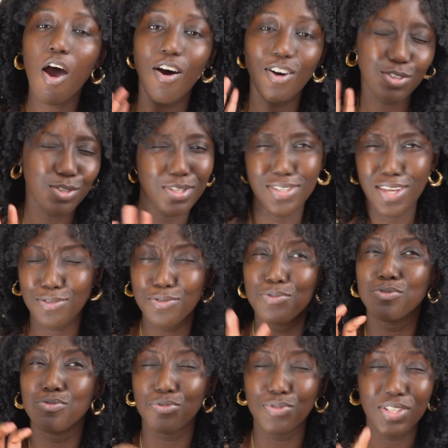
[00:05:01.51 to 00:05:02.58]
Also, the tattoo
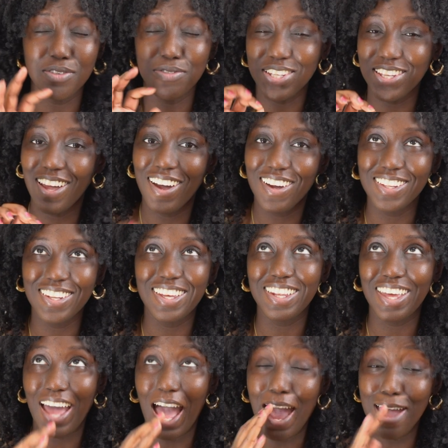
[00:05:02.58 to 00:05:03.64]
was really, really ugly.
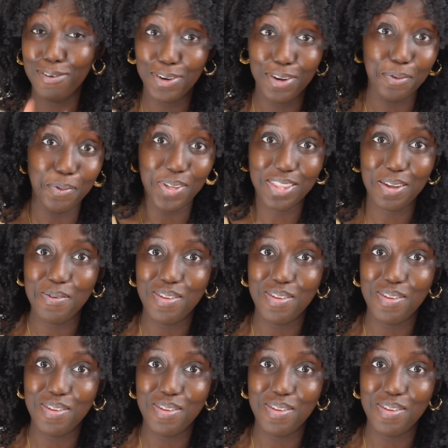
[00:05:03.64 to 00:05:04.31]
Like, I don't know what they were